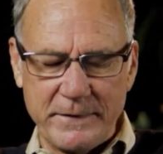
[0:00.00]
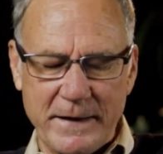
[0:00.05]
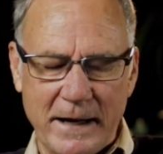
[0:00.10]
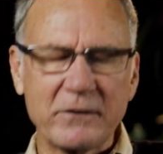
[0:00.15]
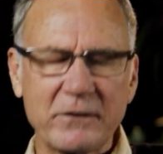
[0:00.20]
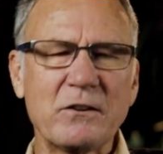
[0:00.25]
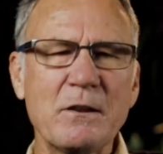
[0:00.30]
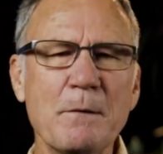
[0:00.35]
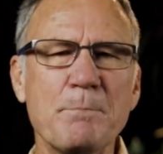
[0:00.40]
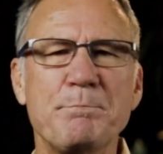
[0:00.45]

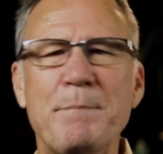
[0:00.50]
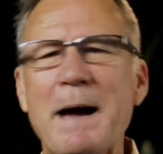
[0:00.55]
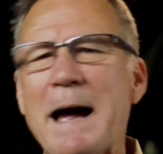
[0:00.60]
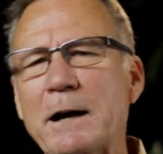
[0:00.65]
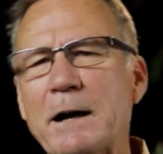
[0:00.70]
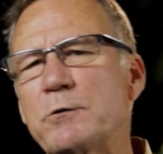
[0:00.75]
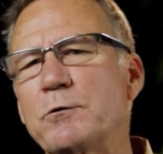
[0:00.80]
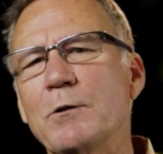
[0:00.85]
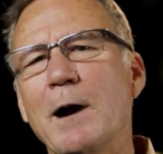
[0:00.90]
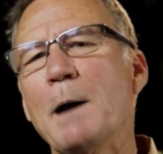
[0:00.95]
That's the
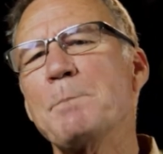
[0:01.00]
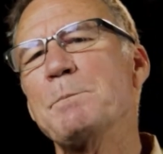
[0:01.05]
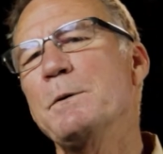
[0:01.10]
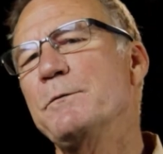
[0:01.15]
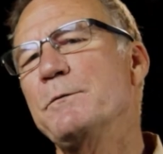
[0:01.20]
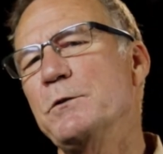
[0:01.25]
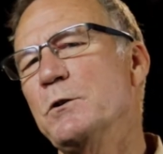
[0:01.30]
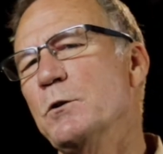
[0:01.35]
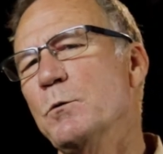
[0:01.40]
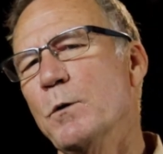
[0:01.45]
backdrop,
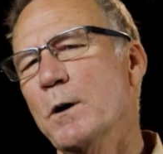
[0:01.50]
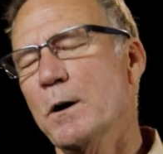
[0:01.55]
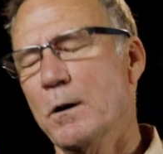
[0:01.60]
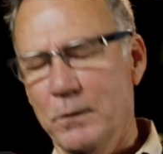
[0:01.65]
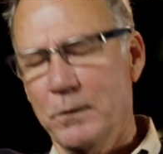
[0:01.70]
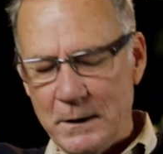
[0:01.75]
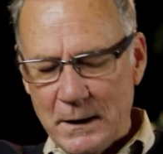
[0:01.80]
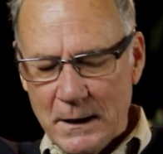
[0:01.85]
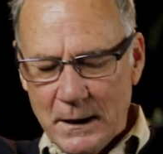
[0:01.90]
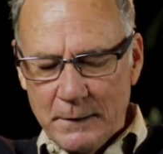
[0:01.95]
if you
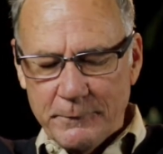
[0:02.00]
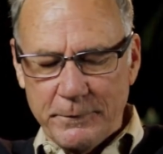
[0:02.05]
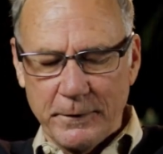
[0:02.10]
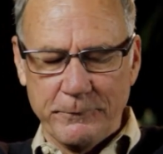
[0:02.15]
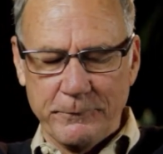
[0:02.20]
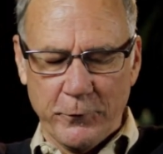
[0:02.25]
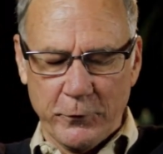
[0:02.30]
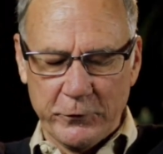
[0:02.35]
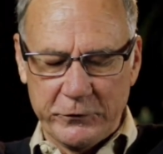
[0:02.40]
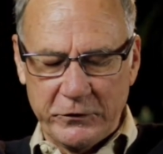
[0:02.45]
will, for
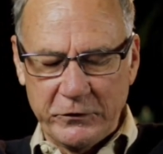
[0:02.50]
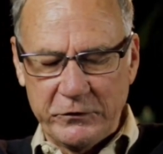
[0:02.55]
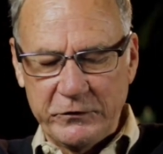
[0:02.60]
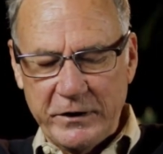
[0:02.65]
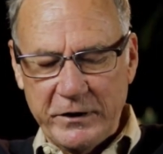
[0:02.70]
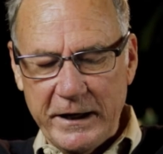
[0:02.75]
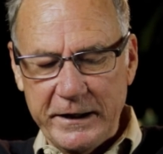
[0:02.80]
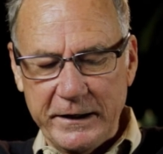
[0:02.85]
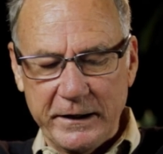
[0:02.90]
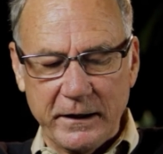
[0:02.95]
verses
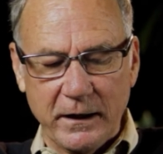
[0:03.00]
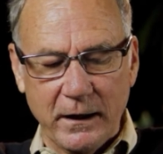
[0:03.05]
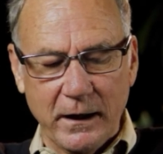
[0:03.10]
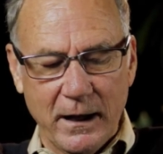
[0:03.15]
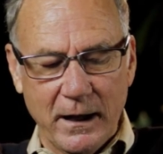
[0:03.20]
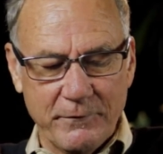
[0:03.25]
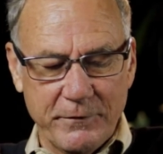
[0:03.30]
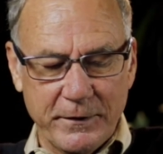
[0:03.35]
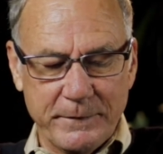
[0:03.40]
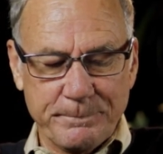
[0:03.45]
10 and
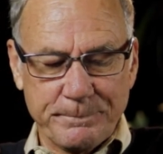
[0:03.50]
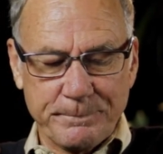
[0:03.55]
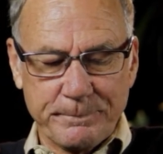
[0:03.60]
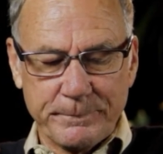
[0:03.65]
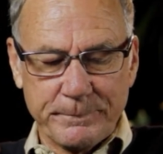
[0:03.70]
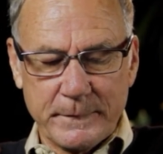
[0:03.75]
11.